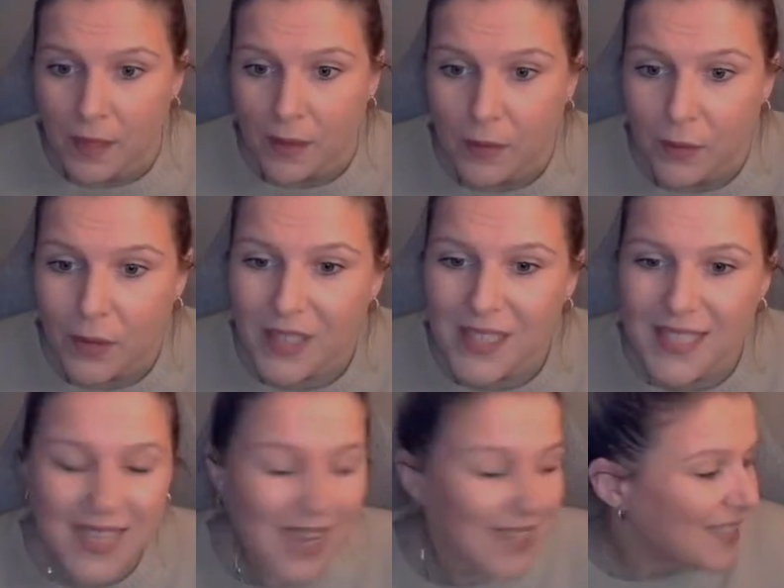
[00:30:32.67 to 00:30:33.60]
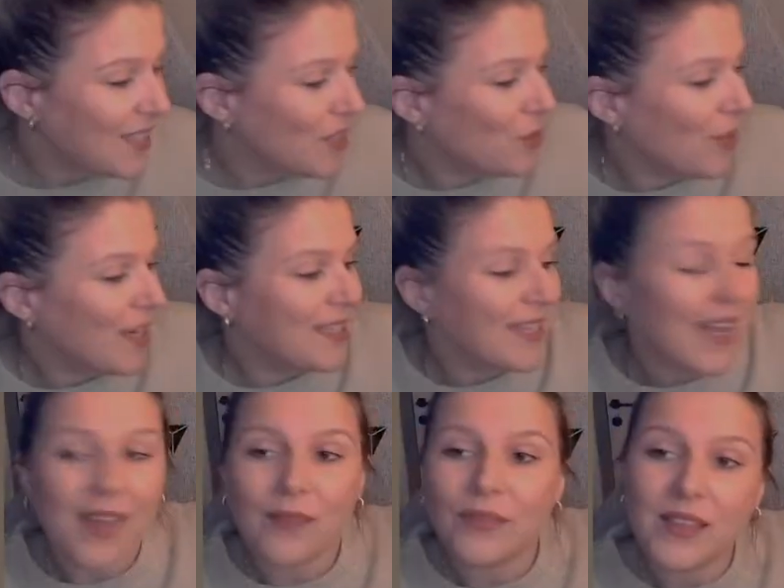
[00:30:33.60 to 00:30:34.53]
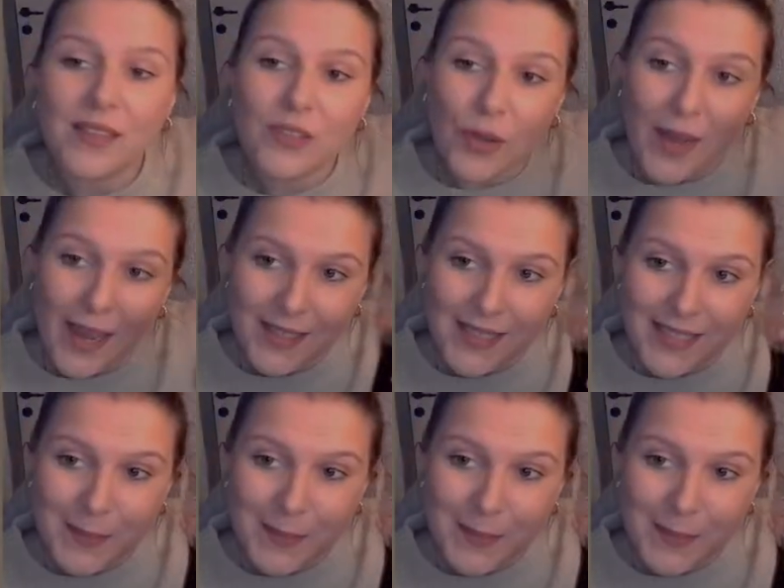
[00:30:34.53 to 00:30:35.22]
Where are the snacks and the drinks? I have drinks.